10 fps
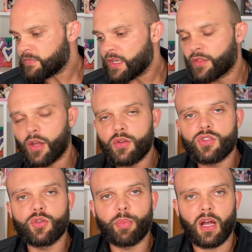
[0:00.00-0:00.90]

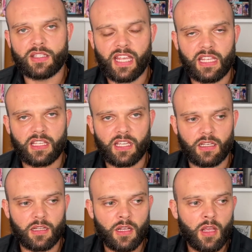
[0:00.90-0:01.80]
those who partake
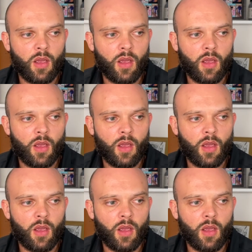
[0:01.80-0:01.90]
in